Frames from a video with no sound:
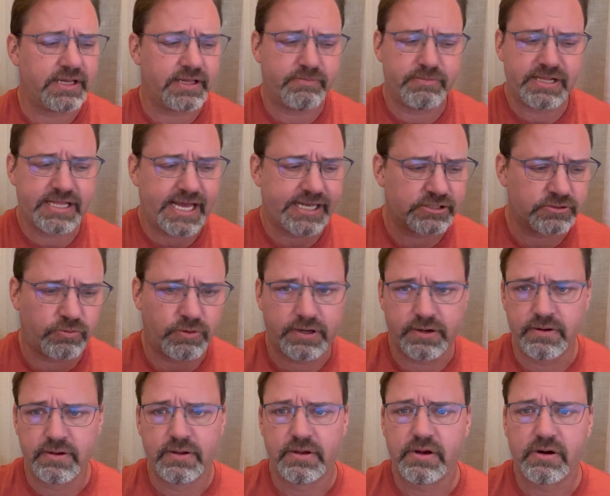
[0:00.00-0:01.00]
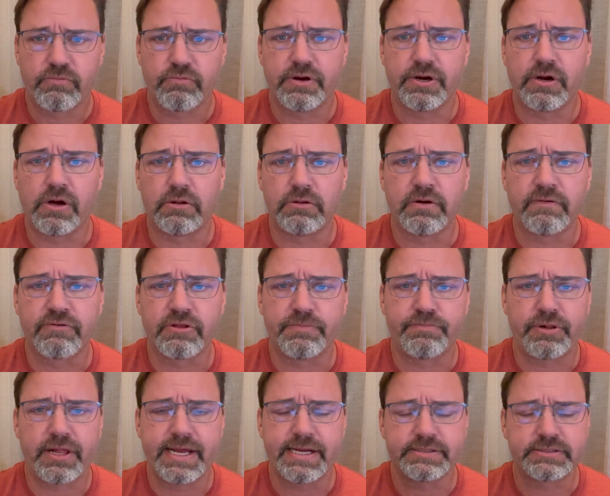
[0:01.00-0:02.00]
I mean, that's what read all over the
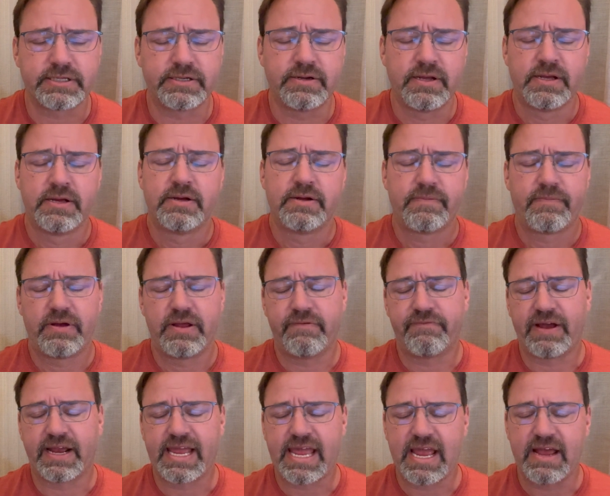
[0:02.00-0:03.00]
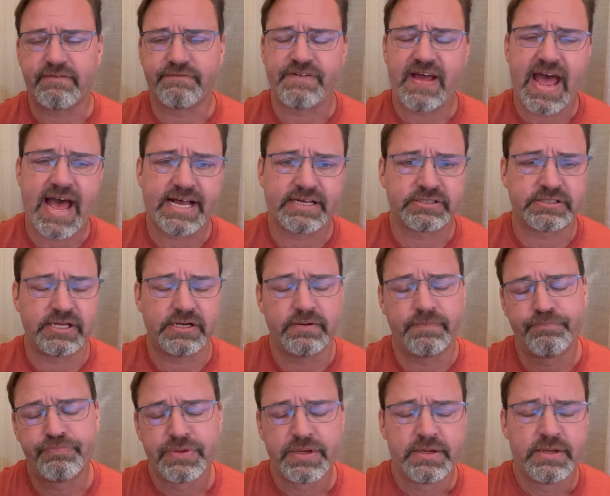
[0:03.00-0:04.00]
place. And if I can't fast, then
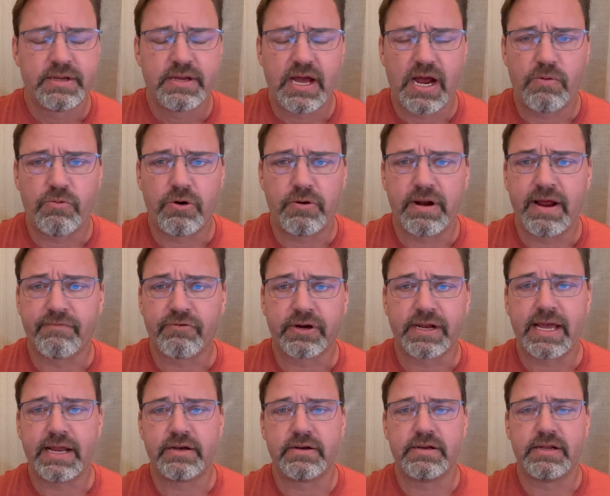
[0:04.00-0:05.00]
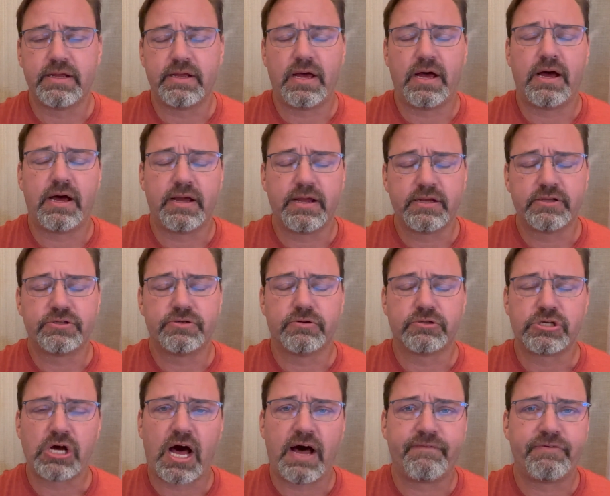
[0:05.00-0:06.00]
I won't ever get uh, into
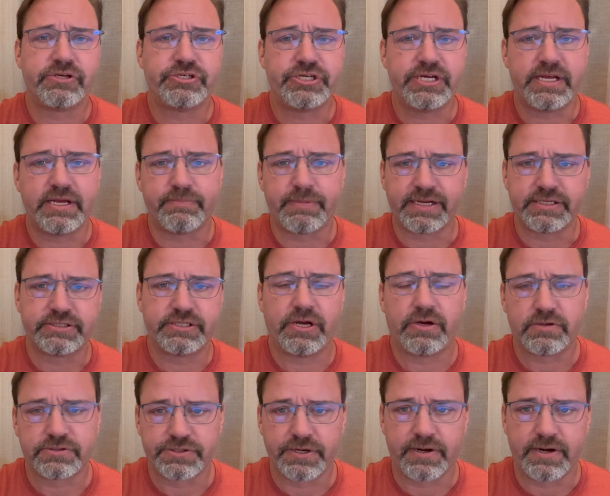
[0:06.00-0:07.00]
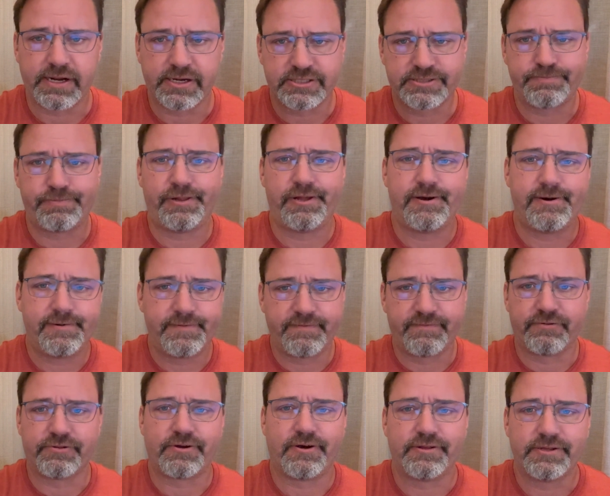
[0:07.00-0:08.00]
autophagy and my cells are going to explode
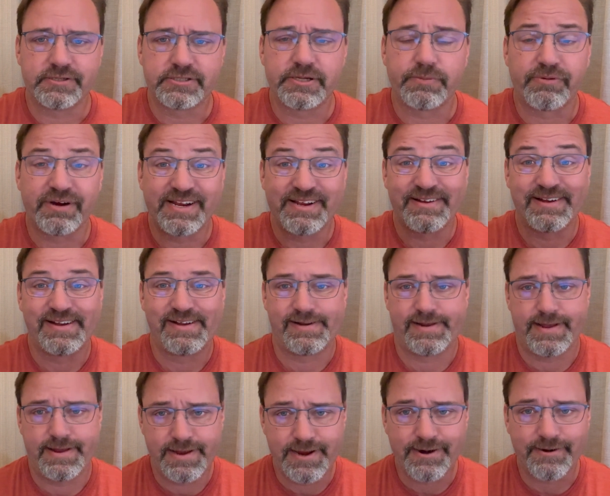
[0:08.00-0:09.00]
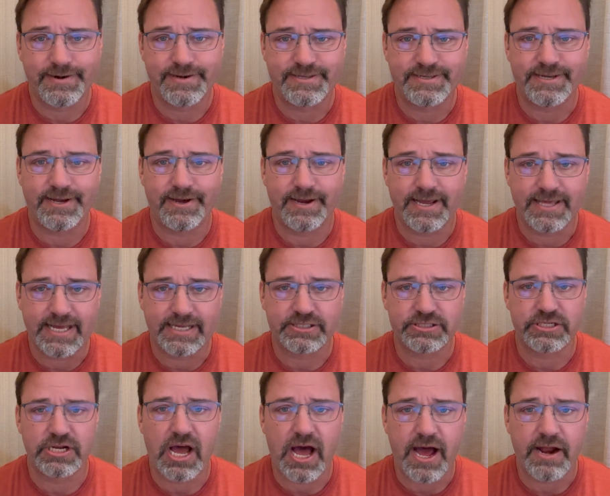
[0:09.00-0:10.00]
with all this debris. I'm here to tell you
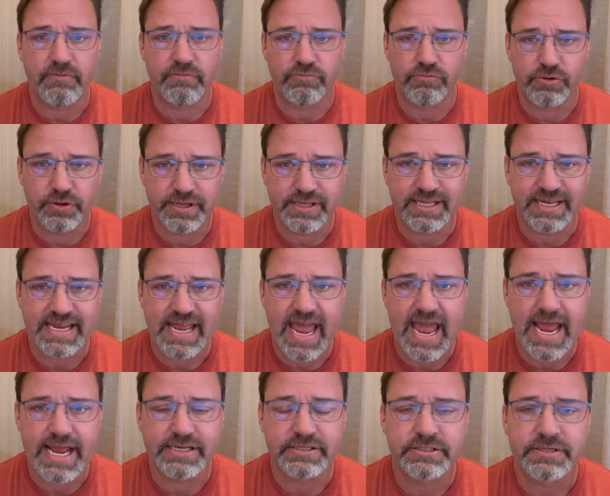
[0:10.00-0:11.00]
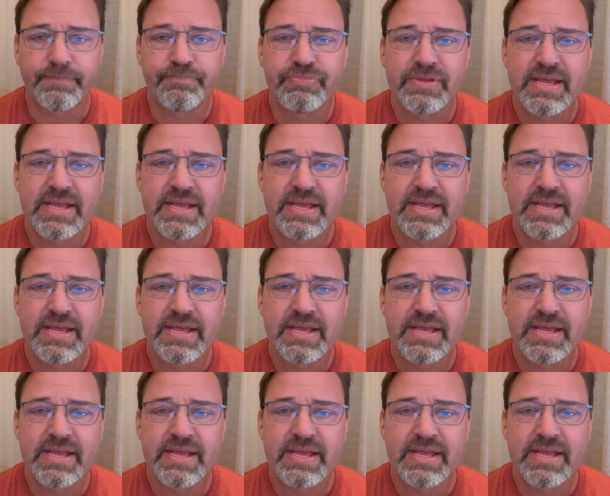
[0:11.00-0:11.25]
that's not really the case.